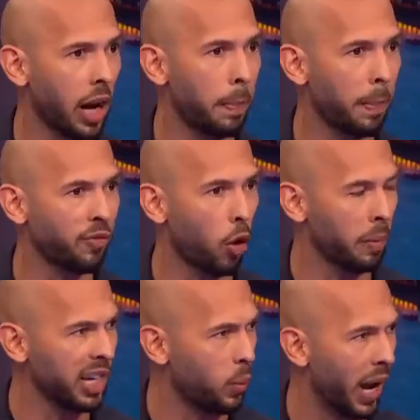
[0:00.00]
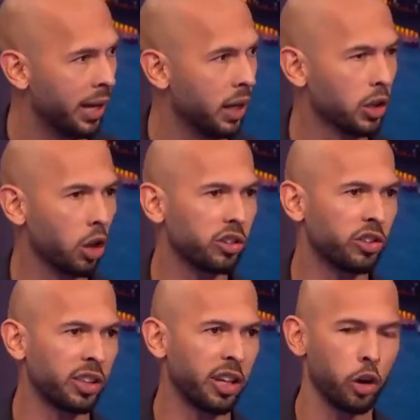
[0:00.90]
it up and perform anyway. Not to
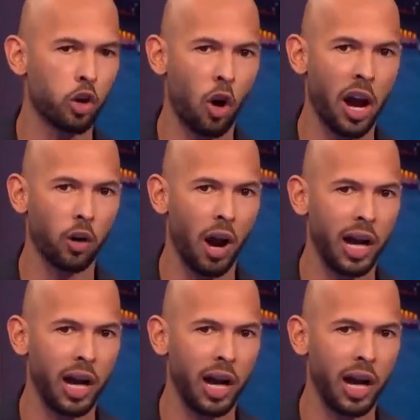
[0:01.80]
sit there and cry your